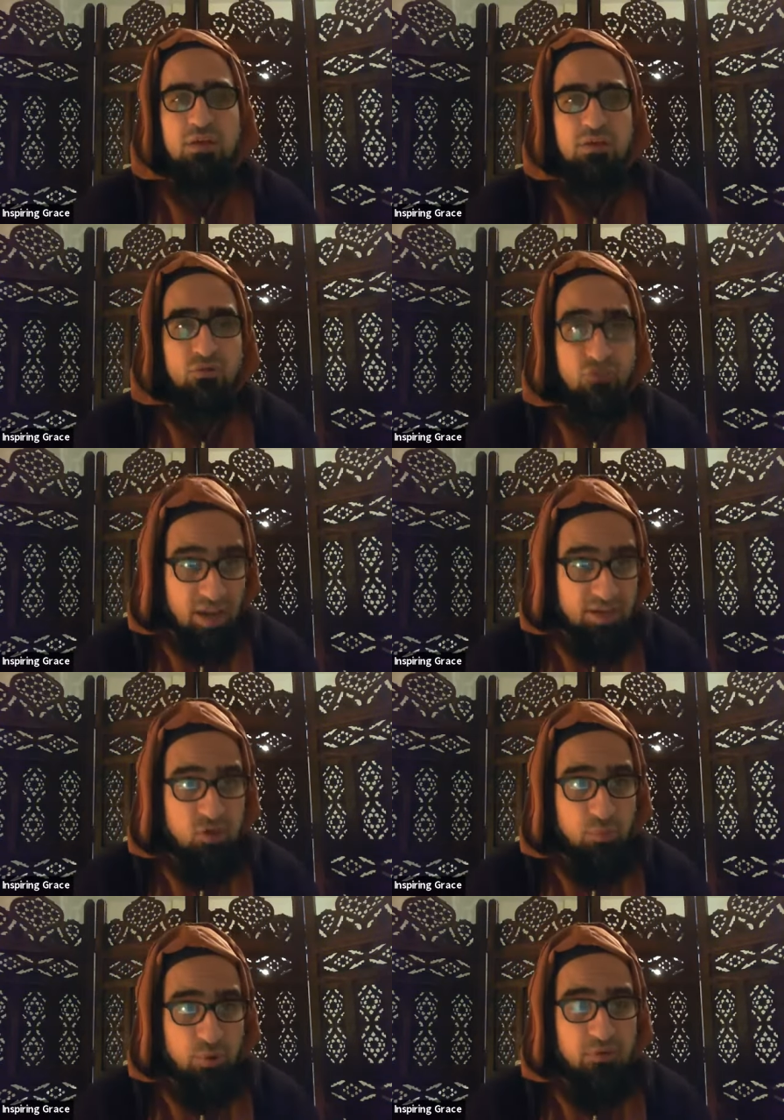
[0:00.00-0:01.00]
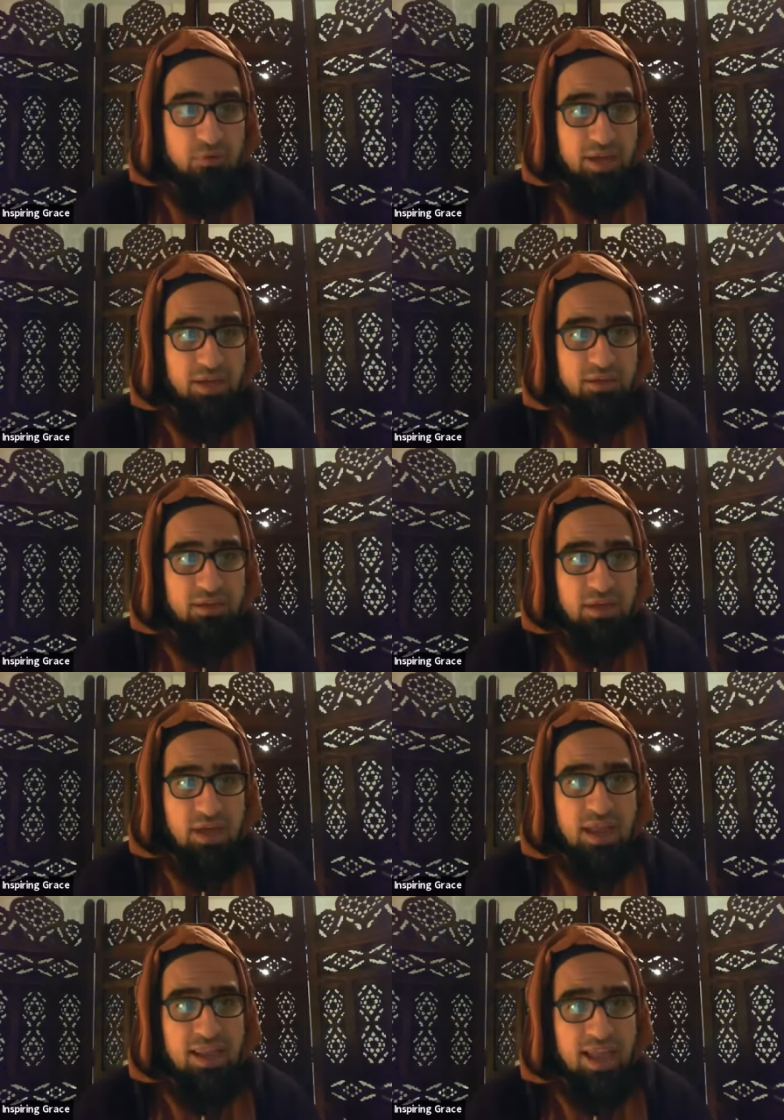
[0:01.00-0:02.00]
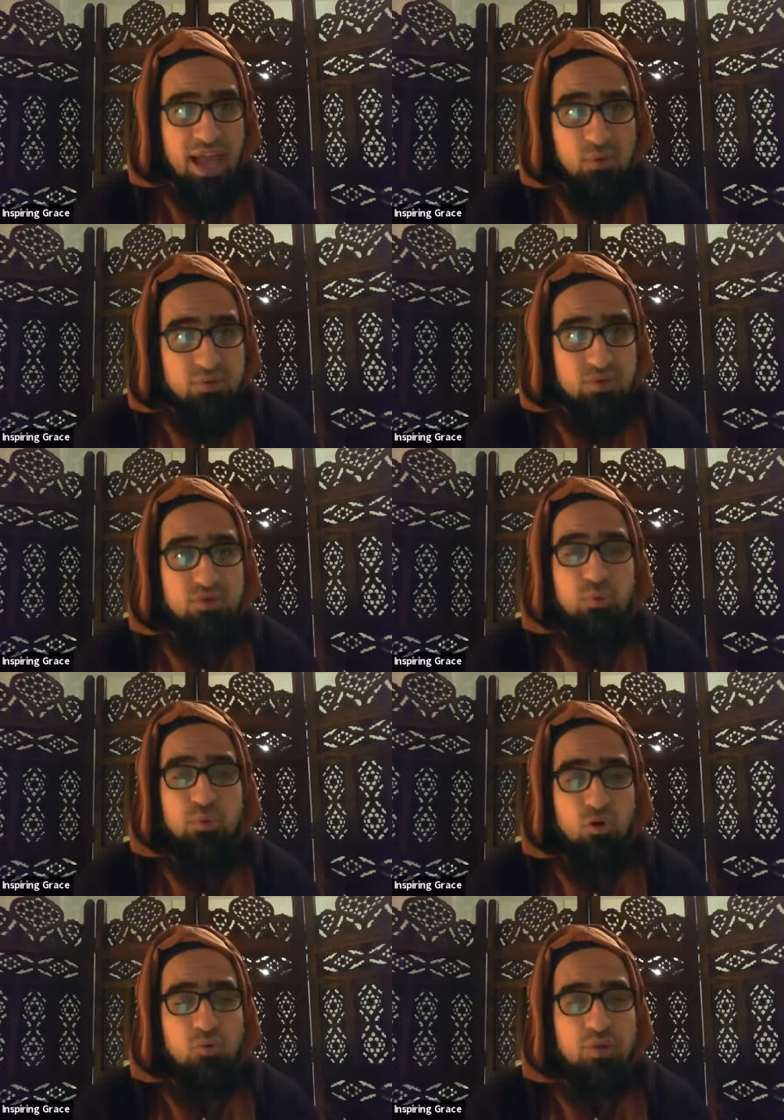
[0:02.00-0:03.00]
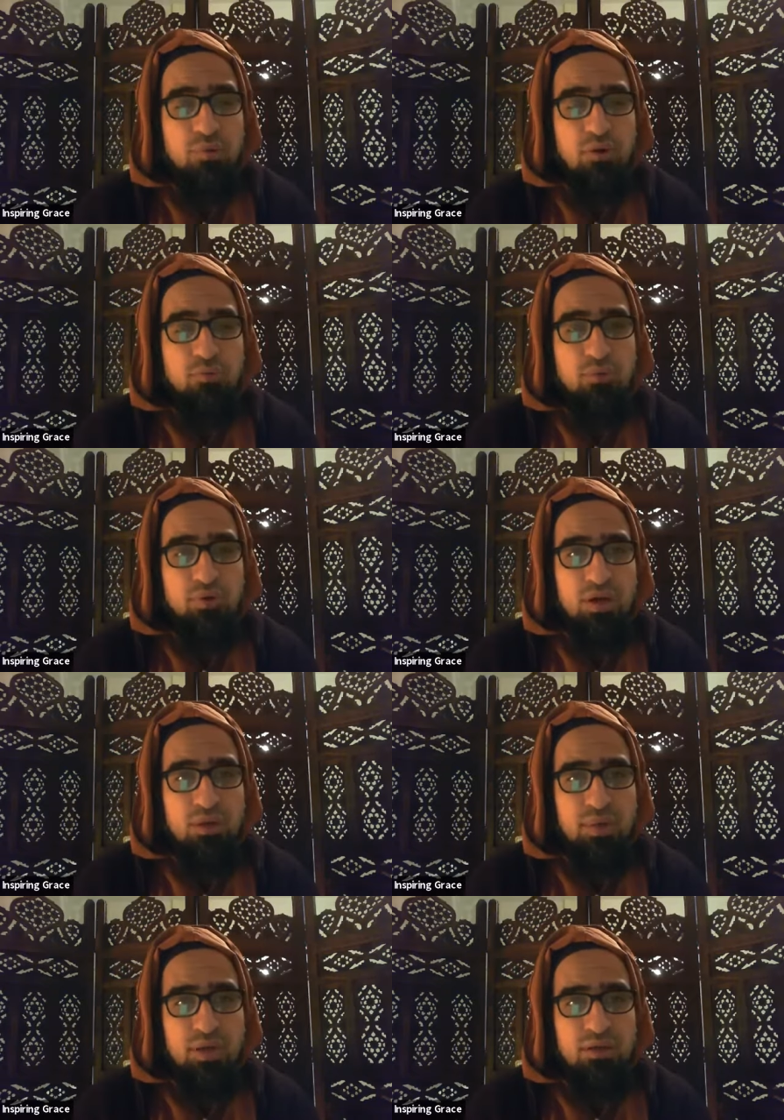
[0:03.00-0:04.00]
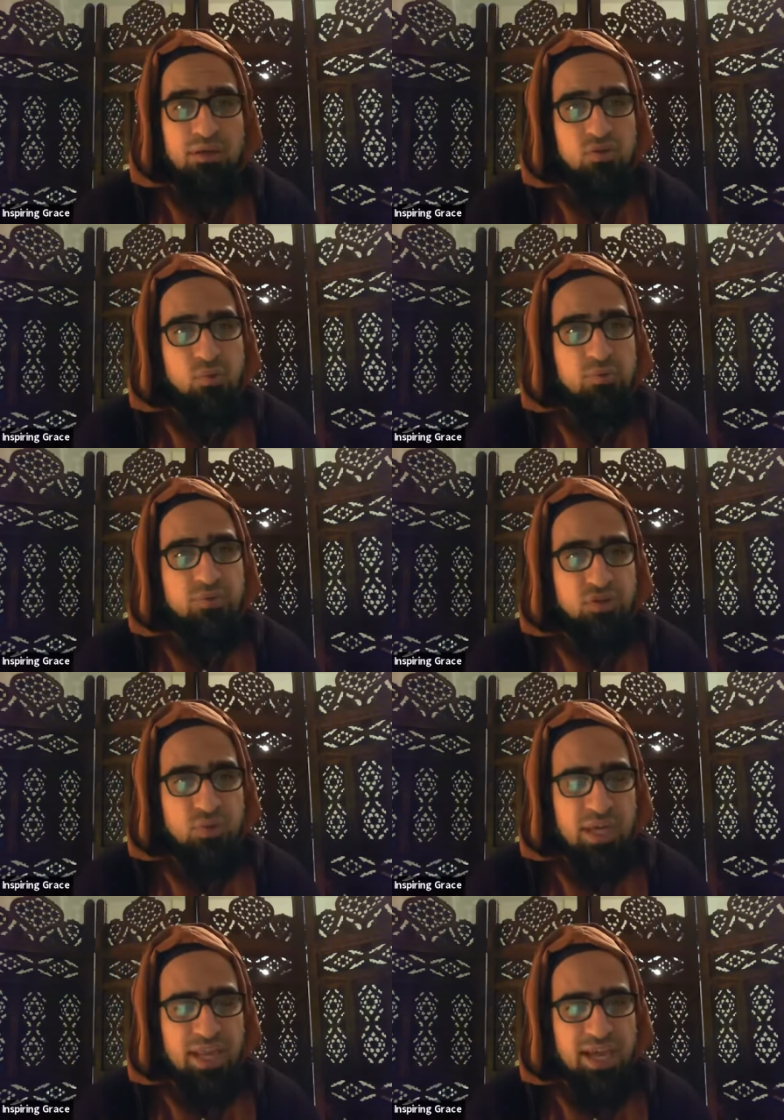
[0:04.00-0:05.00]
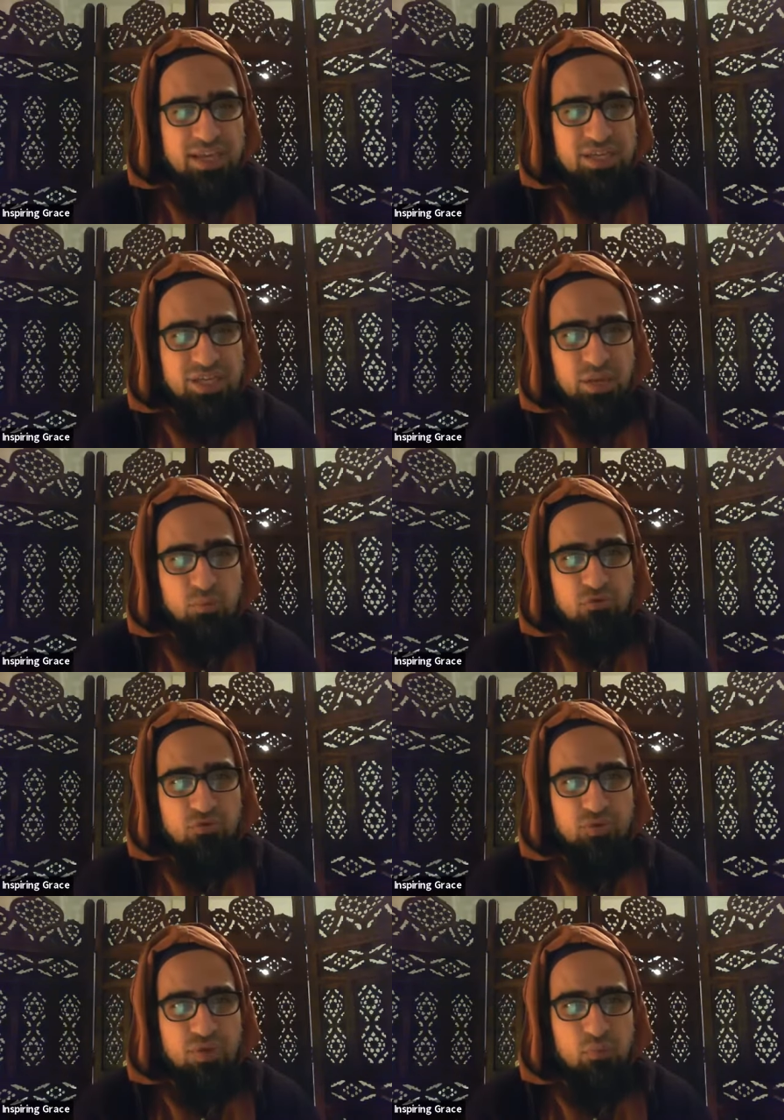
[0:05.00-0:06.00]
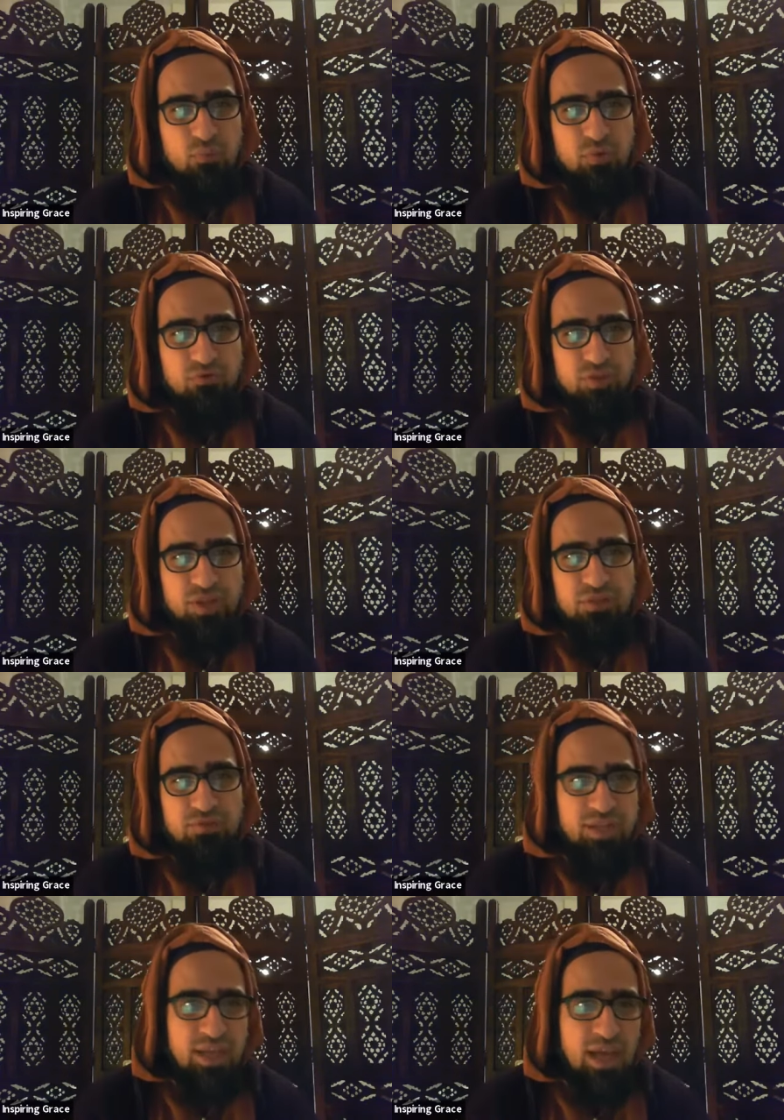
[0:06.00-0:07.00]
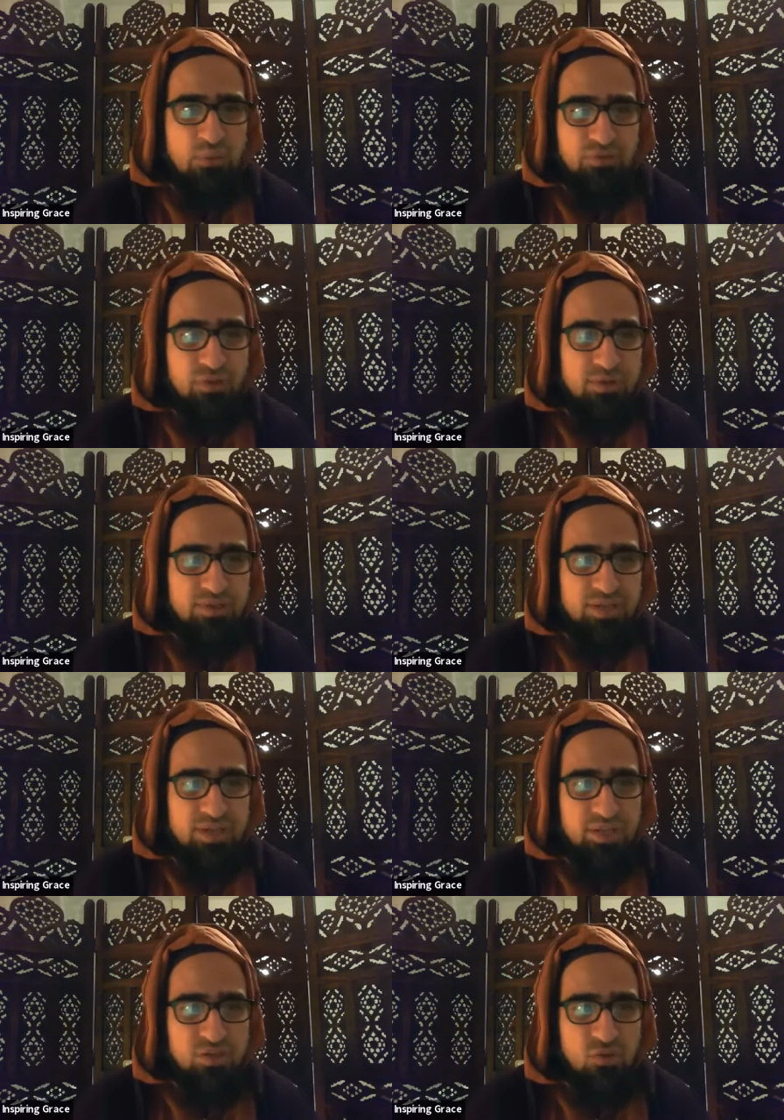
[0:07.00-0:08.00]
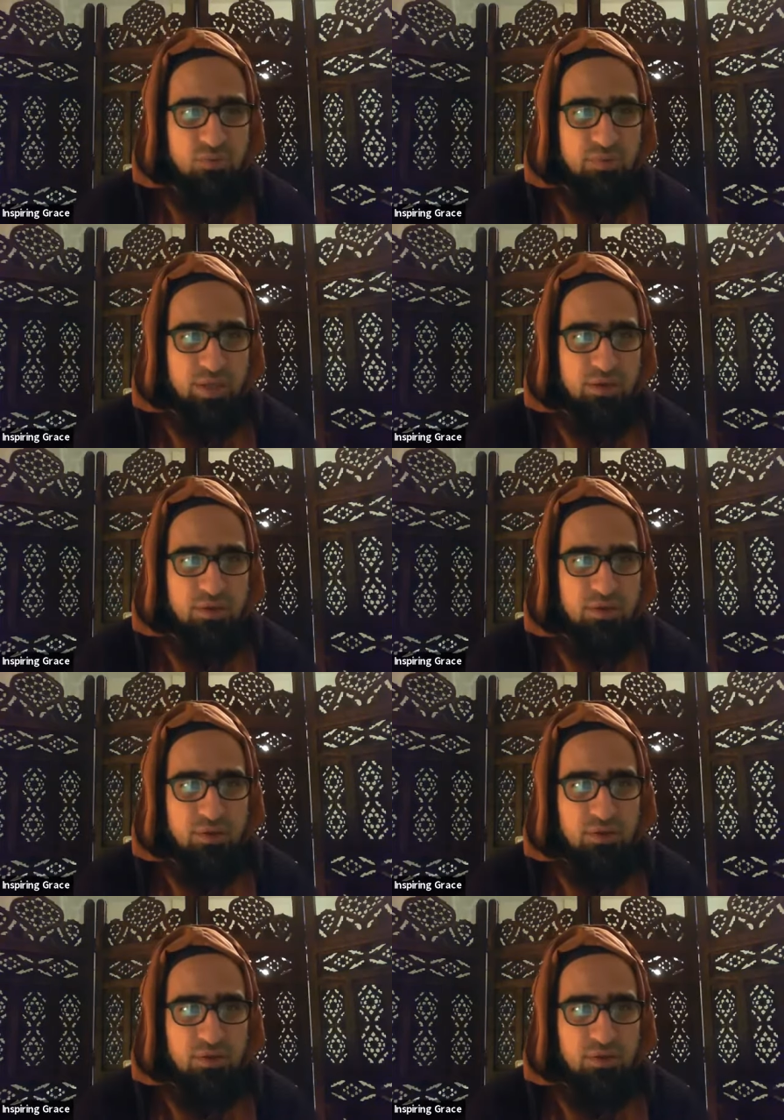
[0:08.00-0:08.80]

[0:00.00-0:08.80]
reflecting upon that allows us to become people of muraqabah so when we're doing an action and we feel and we feel riyah we feel ostentation coming in